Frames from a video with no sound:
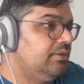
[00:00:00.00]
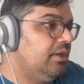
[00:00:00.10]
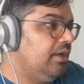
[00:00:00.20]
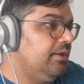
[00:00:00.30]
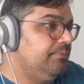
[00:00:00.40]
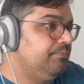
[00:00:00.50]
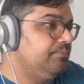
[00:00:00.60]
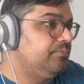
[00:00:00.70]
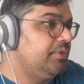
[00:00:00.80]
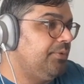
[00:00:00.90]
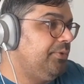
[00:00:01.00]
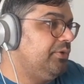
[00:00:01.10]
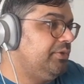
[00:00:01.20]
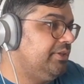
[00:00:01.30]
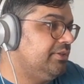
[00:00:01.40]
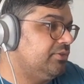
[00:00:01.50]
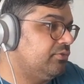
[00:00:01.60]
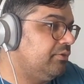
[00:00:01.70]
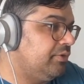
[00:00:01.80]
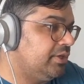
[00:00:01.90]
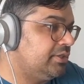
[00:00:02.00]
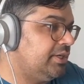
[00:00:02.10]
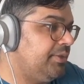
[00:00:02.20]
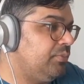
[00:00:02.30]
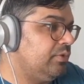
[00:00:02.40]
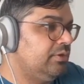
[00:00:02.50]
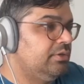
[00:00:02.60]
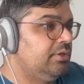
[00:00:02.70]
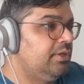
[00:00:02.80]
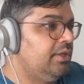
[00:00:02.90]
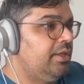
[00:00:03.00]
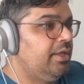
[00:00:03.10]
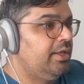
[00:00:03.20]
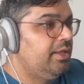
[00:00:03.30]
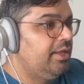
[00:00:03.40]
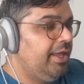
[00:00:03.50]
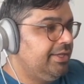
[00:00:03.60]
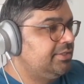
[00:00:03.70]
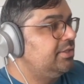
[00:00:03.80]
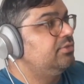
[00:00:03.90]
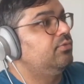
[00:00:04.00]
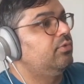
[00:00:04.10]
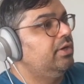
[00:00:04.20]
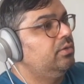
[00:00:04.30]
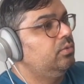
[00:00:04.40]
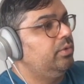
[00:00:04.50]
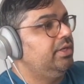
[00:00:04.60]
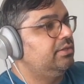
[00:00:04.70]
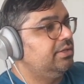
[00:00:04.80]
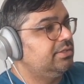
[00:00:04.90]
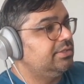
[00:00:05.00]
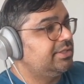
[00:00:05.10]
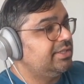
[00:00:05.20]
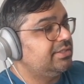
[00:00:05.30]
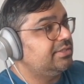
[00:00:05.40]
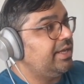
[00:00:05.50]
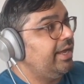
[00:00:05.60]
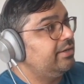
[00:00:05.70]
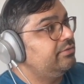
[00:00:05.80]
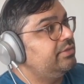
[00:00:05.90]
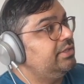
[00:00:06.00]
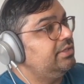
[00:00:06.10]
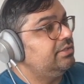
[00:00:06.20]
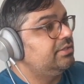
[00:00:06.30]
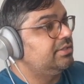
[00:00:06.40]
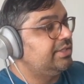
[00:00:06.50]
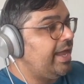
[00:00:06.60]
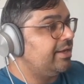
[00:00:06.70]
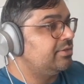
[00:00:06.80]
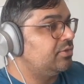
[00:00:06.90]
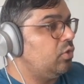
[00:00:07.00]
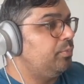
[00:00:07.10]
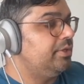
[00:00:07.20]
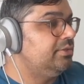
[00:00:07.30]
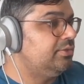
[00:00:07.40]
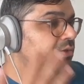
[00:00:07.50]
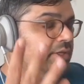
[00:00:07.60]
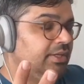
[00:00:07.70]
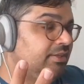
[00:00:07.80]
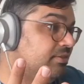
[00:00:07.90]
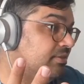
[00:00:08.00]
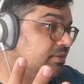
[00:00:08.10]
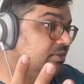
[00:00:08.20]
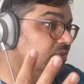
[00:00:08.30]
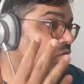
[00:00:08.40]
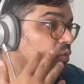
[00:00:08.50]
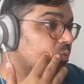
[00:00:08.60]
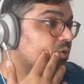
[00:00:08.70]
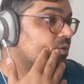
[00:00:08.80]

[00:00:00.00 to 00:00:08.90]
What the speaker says: And we don't need this run function anymore. I guess this run, what it does is gets us out of the static scope into the instance scope.